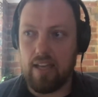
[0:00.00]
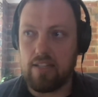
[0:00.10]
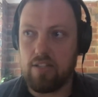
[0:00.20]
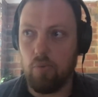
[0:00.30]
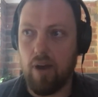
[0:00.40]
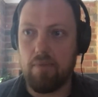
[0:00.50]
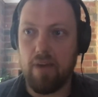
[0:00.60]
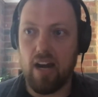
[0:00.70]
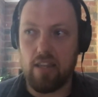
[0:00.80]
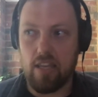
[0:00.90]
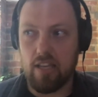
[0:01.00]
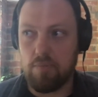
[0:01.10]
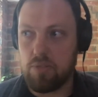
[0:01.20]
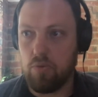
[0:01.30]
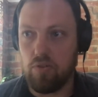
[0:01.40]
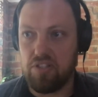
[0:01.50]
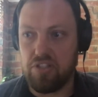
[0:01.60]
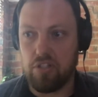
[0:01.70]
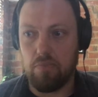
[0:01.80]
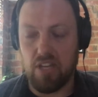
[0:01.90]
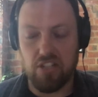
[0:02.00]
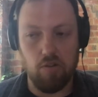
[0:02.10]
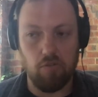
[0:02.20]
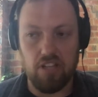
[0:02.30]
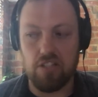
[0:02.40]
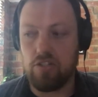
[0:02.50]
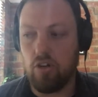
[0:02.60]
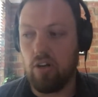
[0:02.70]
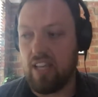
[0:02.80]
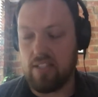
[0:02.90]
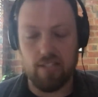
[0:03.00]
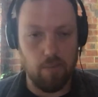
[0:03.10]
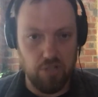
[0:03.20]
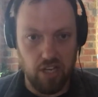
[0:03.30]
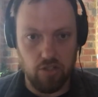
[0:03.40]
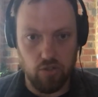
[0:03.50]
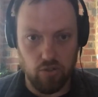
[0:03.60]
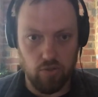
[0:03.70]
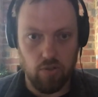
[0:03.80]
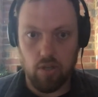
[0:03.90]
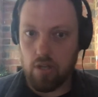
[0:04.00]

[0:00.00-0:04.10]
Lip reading: It's the one part of the income support system that generally does not get subject to,